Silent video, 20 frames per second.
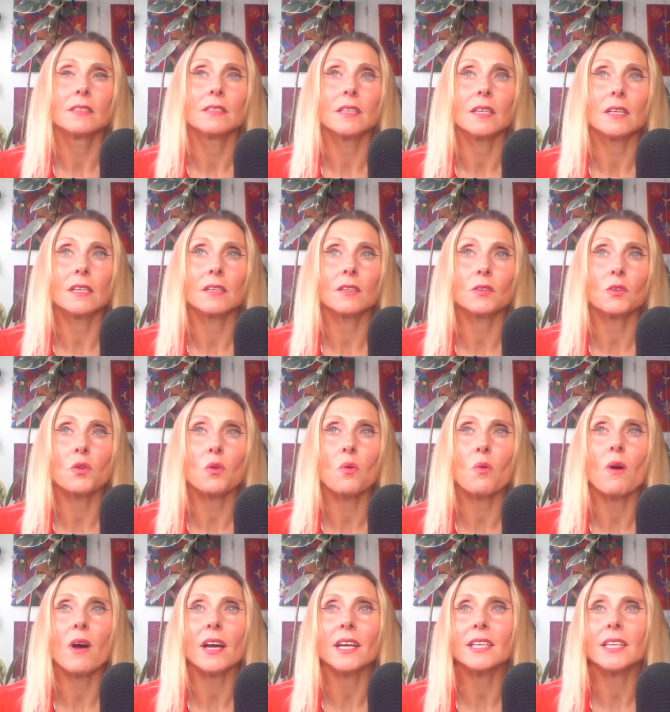uh,
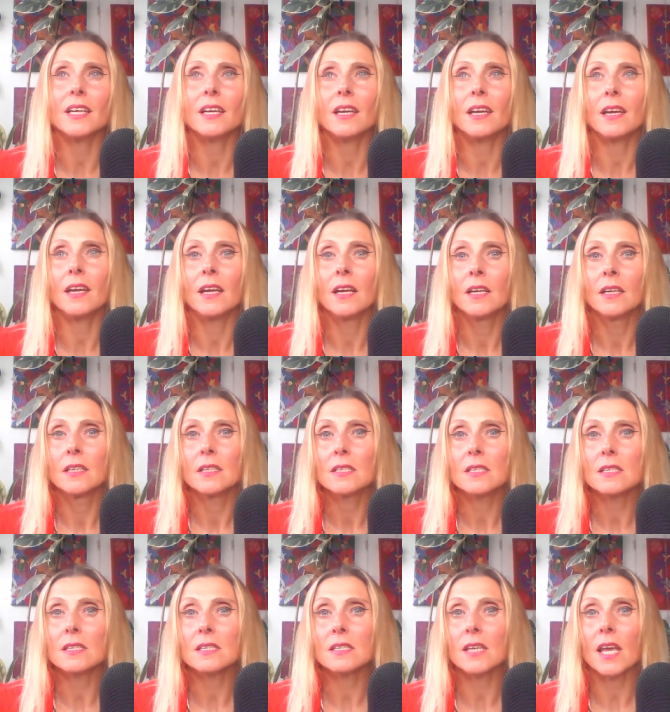quietly
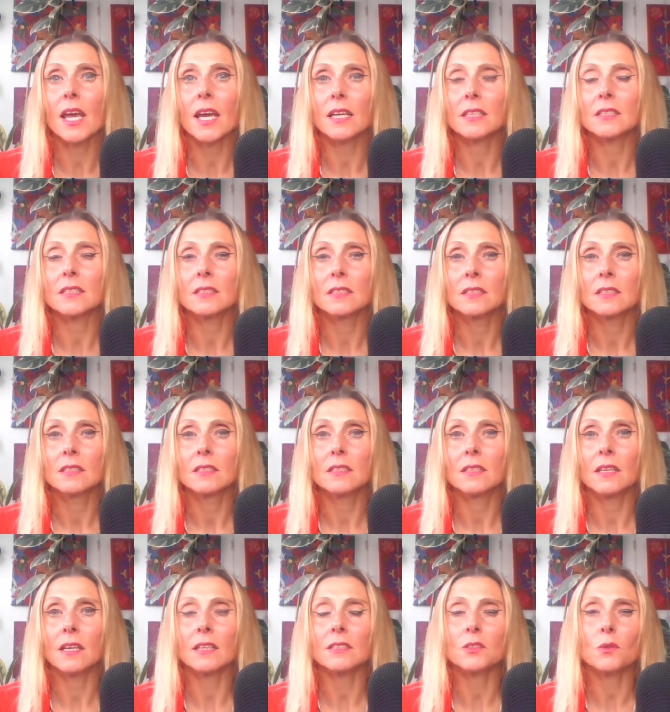said,
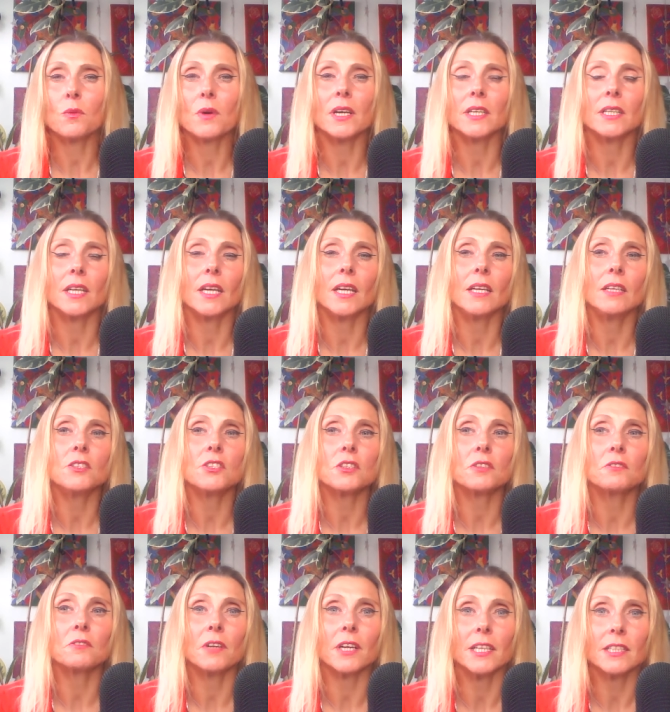not quietly
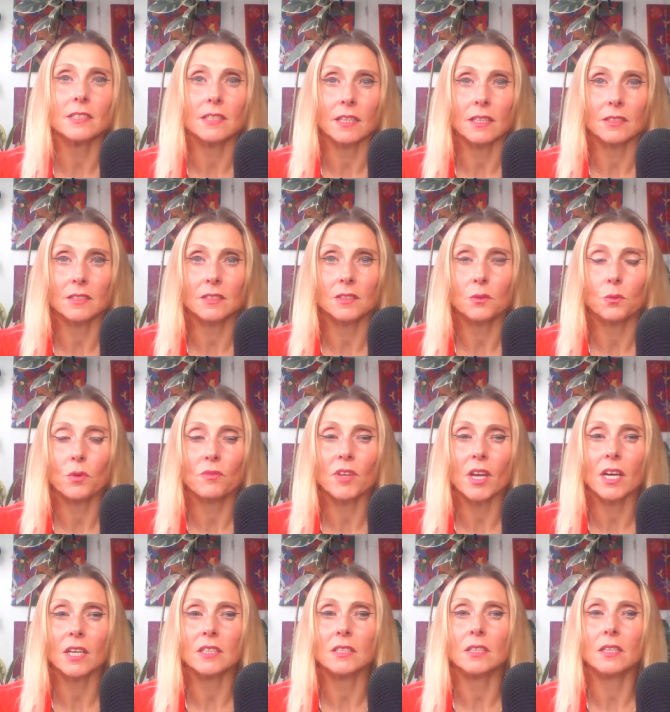integrated with
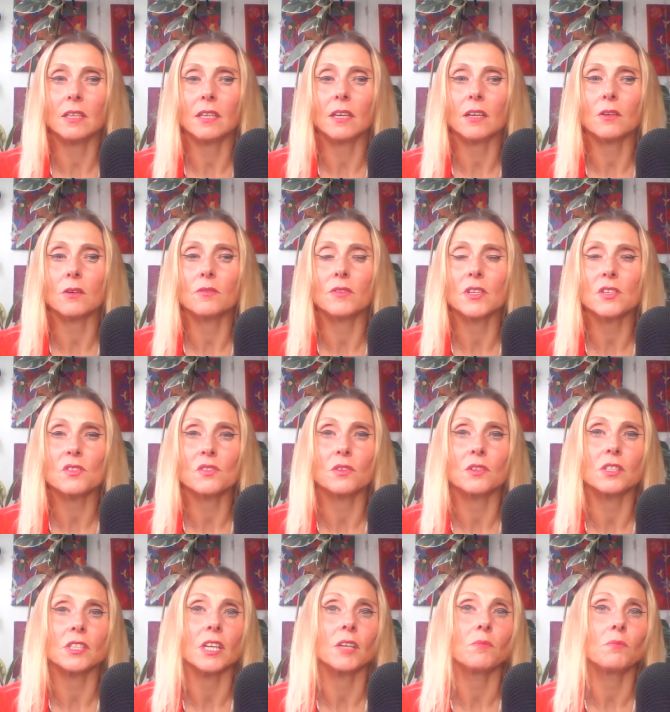the idea of a
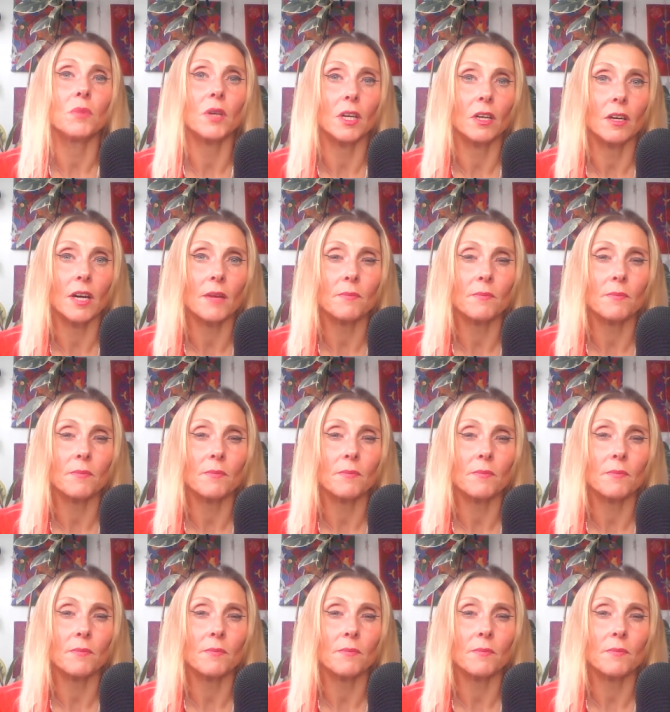certain beer.